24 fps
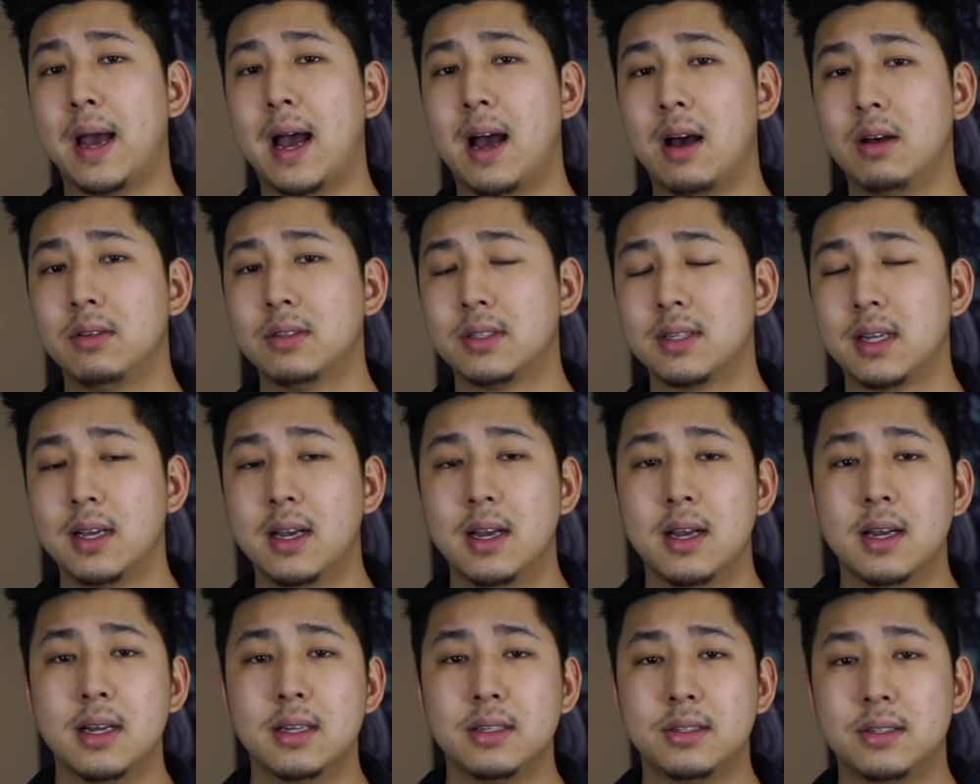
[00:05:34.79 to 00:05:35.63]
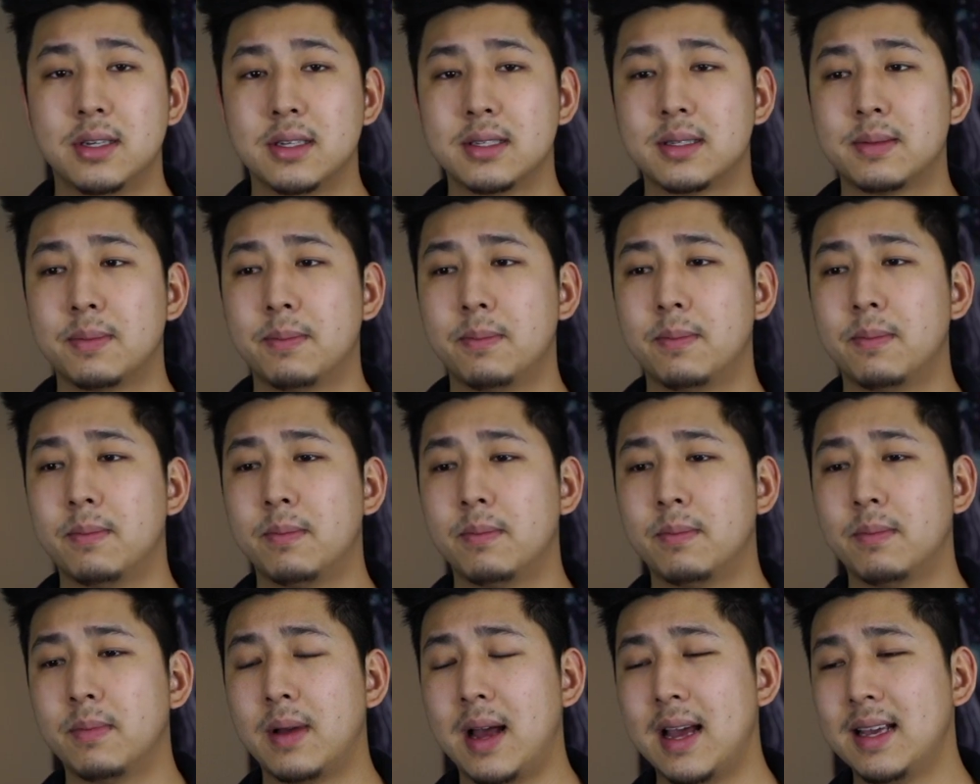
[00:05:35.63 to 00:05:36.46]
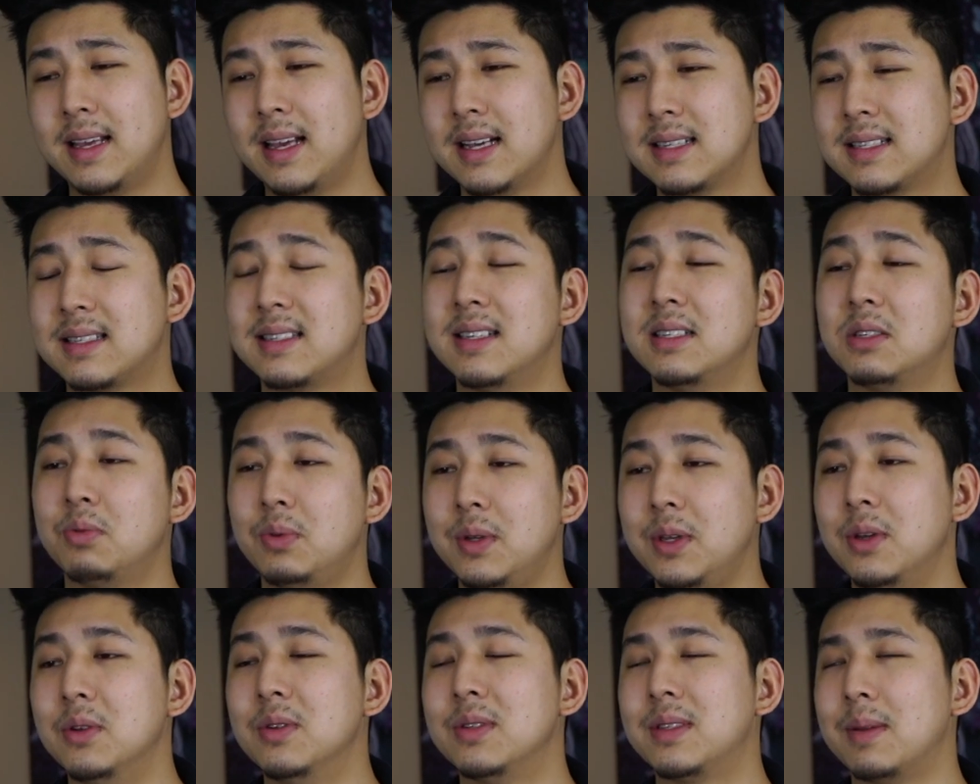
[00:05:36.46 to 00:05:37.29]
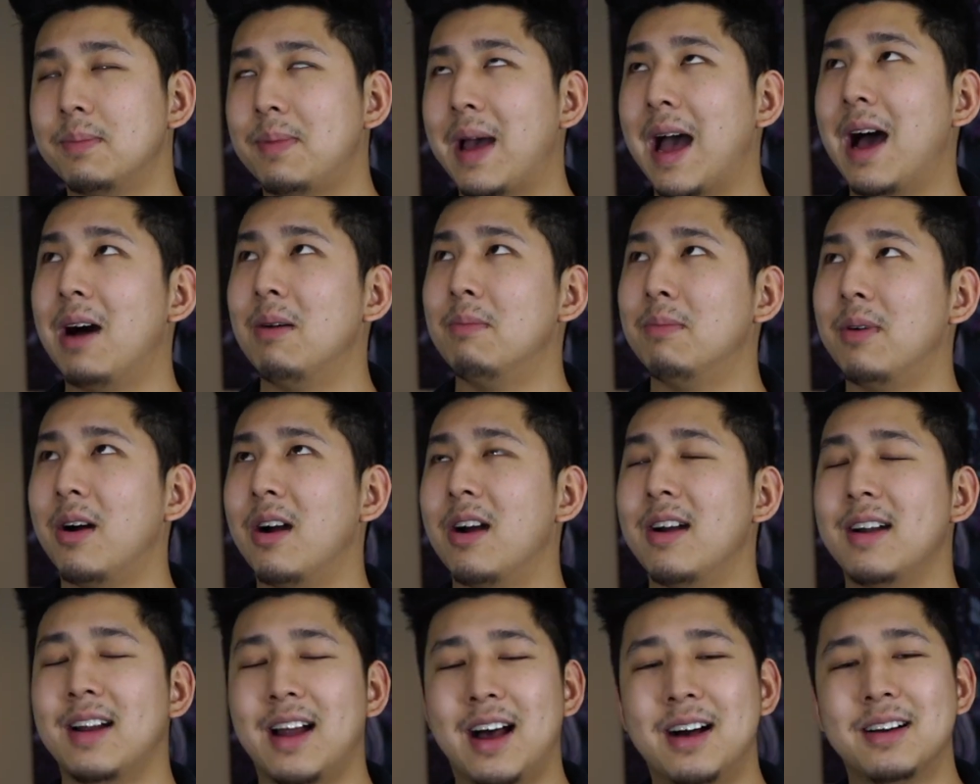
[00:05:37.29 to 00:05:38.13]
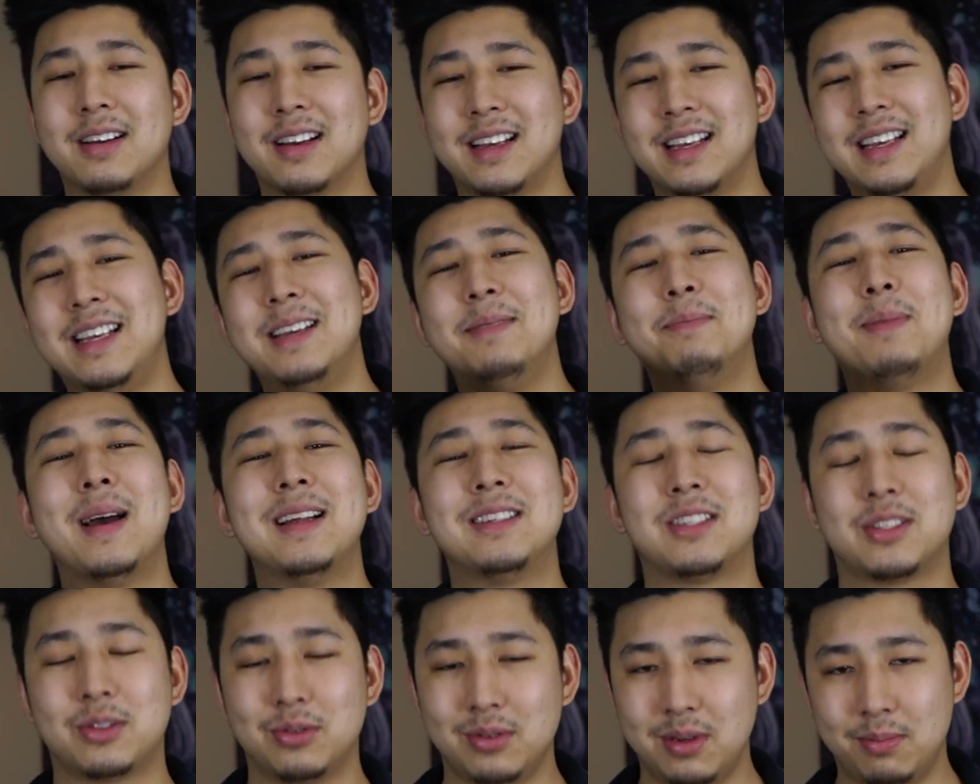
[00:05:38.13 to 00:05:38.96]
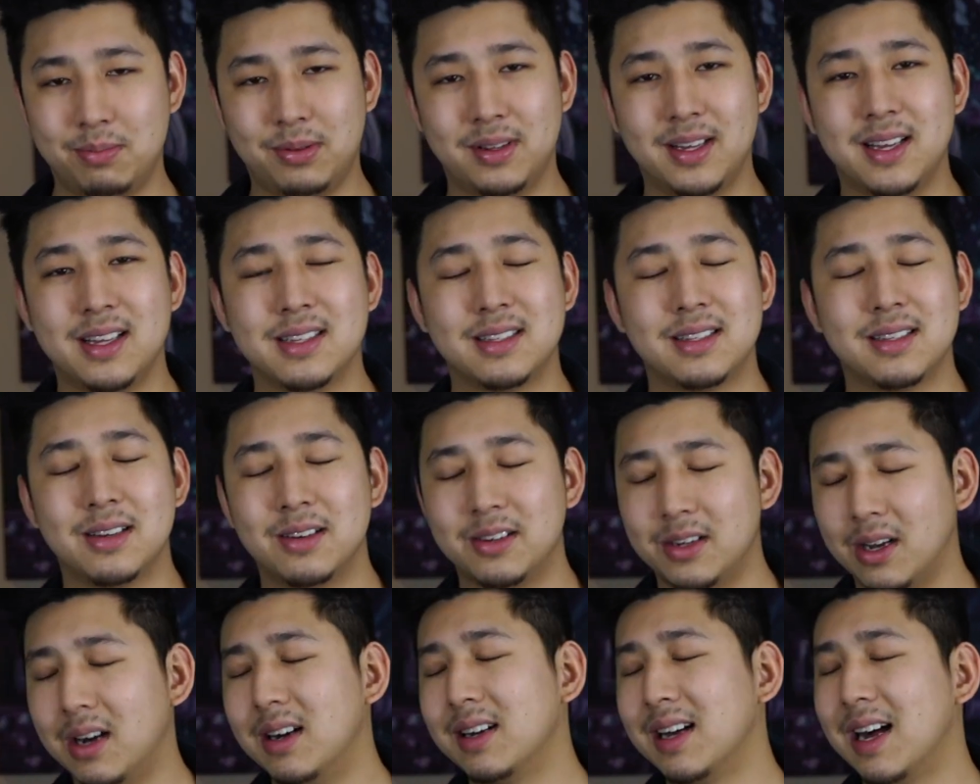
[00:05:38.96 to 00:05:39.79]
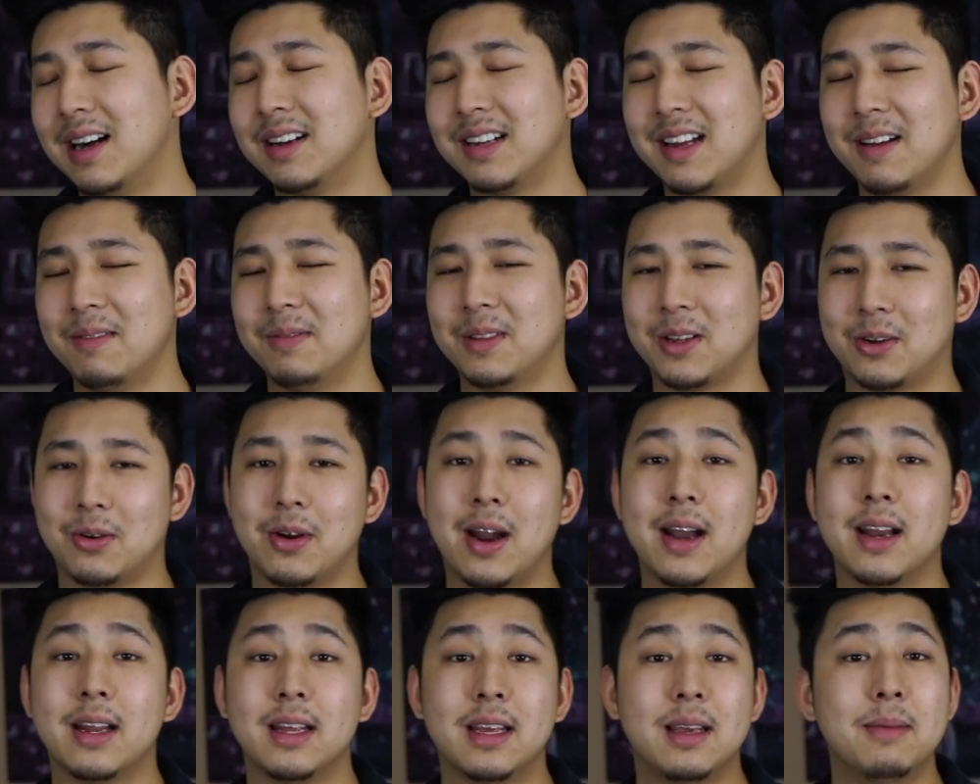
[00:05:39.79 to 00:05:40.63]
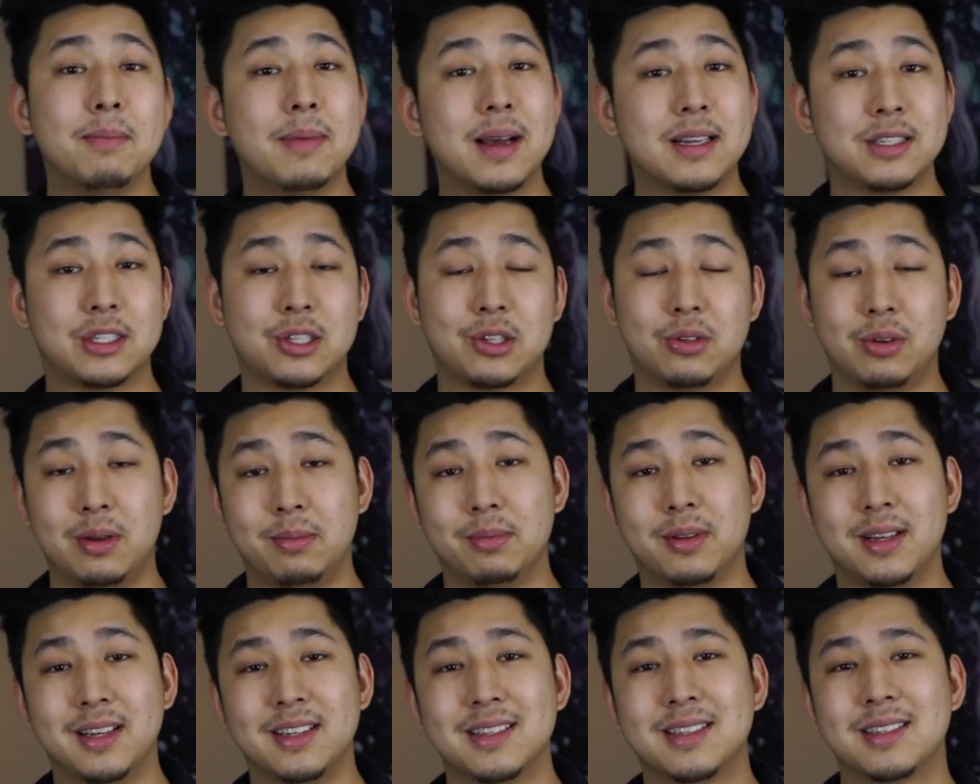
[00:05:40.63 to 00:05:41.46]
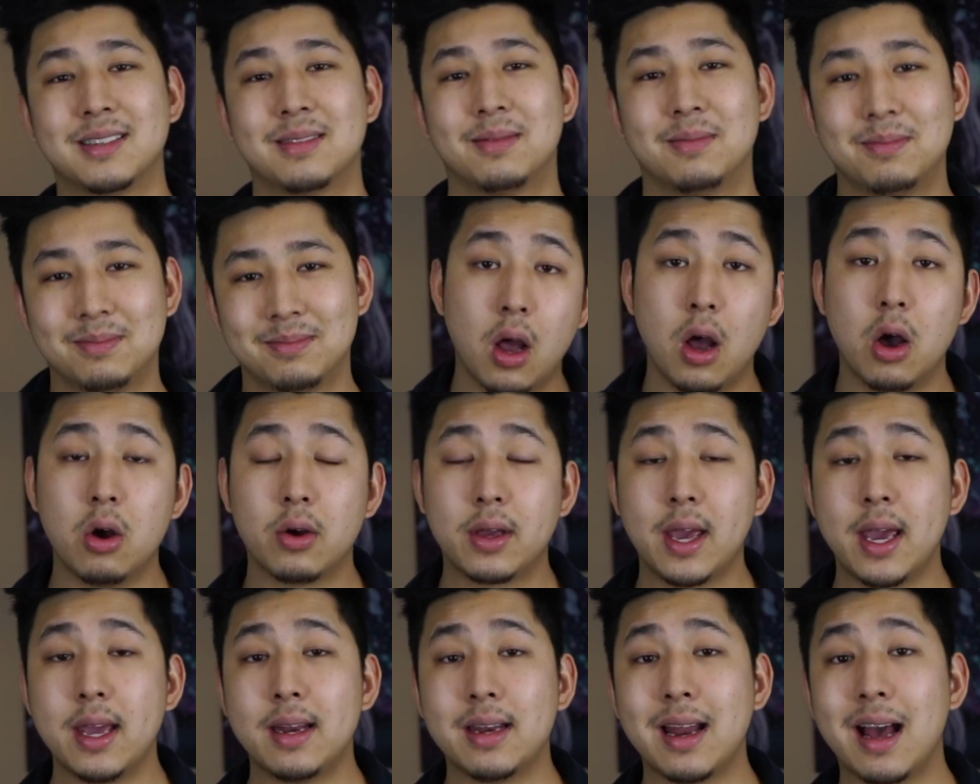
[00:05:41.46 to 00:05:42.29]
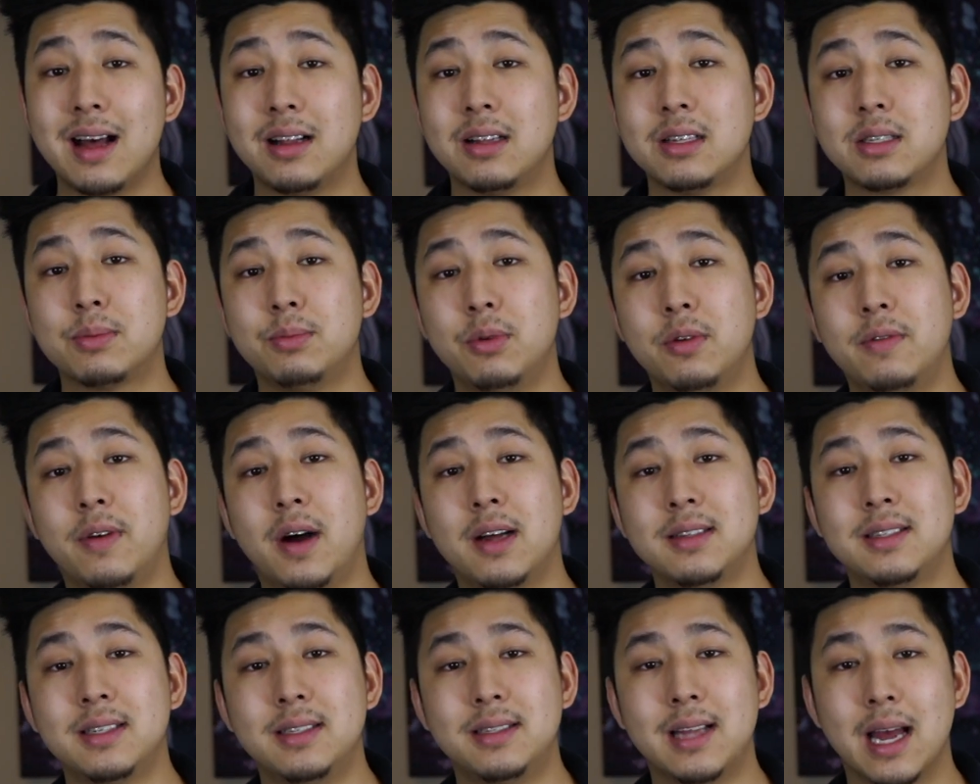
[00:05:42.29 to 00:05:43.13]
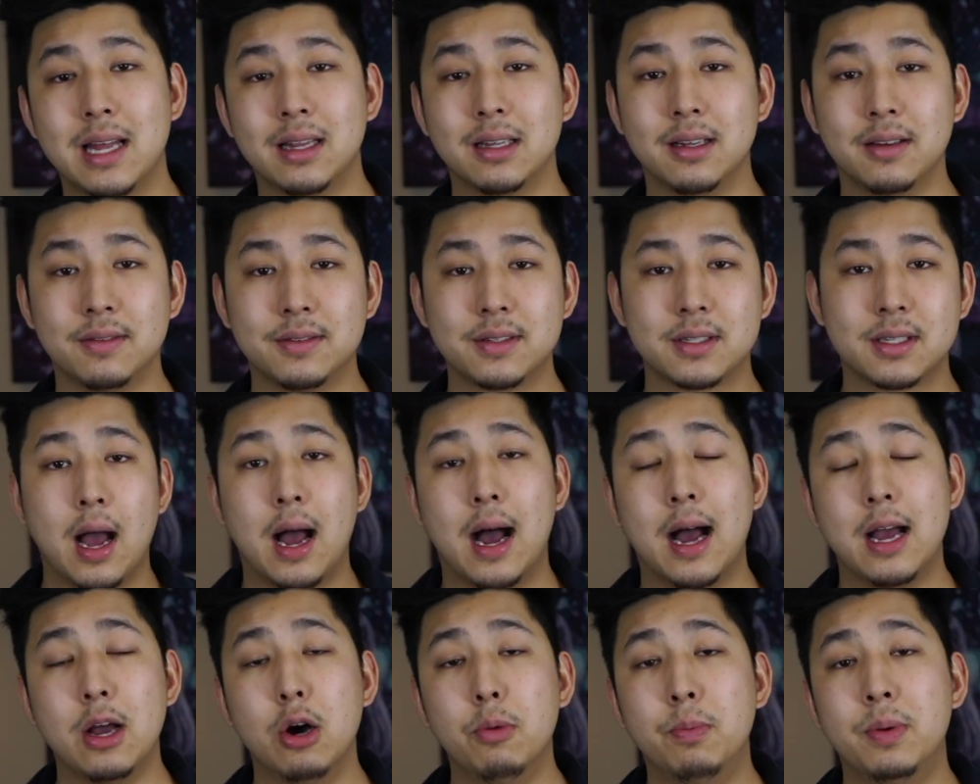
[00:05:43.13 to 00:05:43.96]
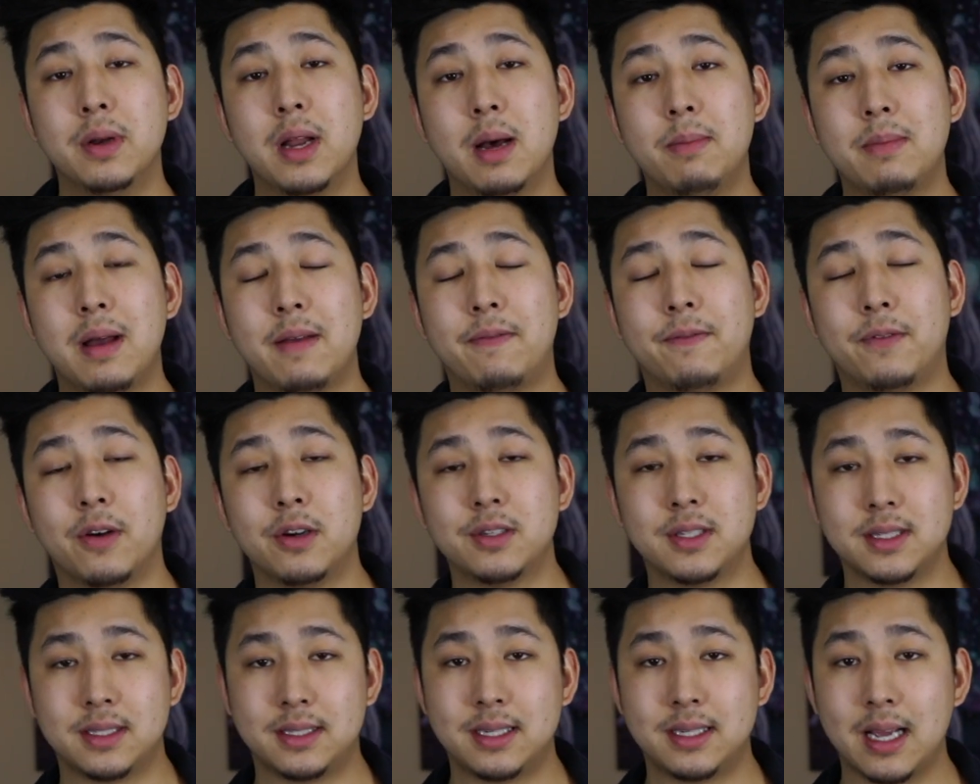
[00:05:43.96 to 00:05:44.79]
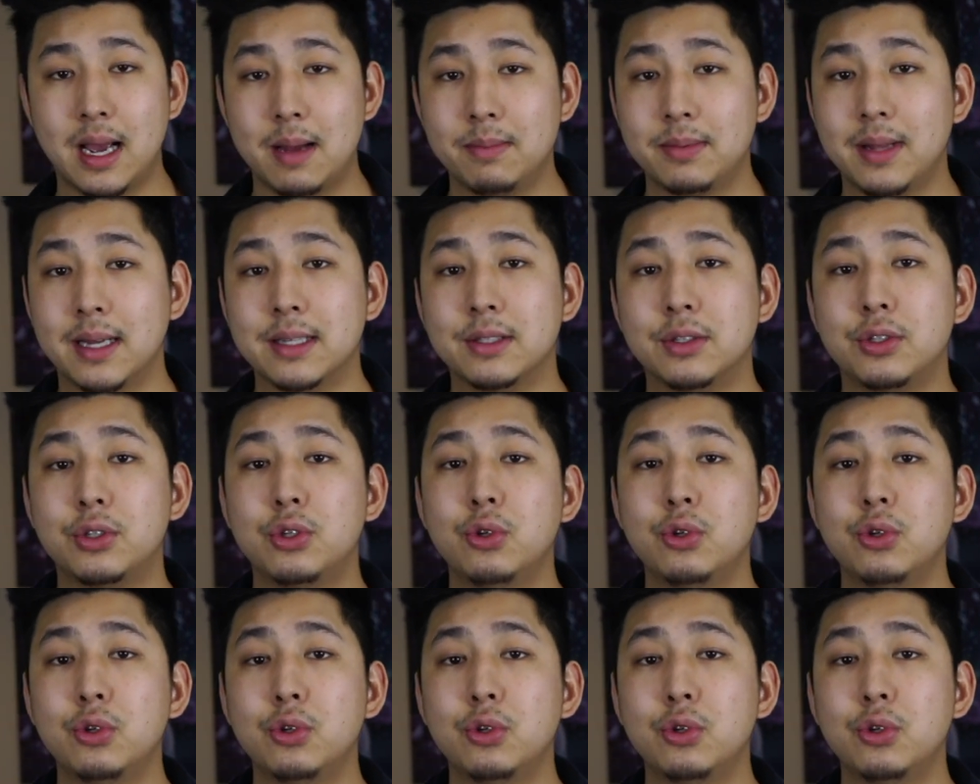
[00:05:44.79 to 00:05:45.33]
pounds. Just, I guess since we used the pound bar, he benched 3 plates. There you go. I'll give him the credit. He benched 3 plates. Okay, now let's move on to deadlifts. I opened up my first attempt at